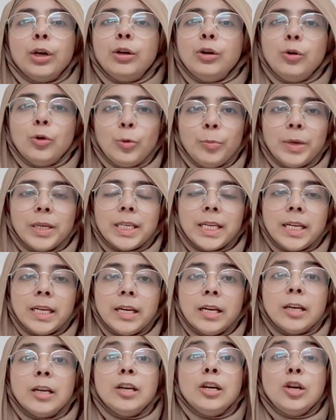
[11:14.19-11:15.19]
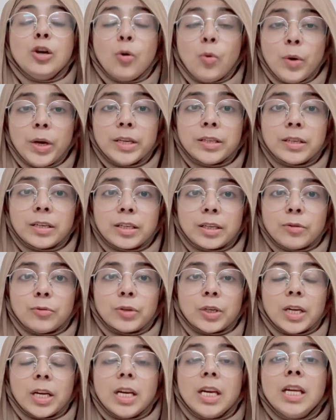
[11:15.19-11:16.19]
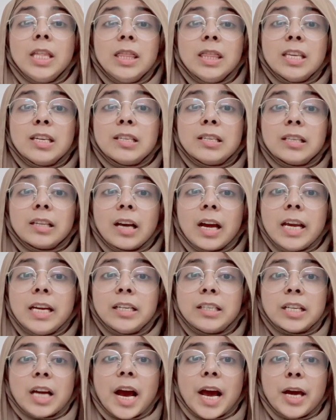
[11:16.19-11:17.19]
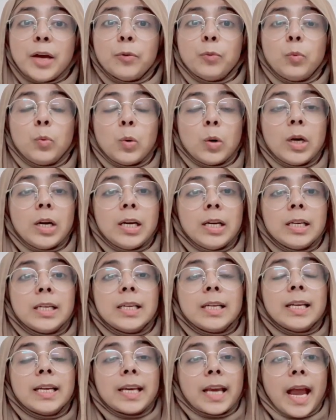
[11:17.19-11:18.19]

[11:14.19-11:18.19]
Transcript: Nobody, no institute in this entire world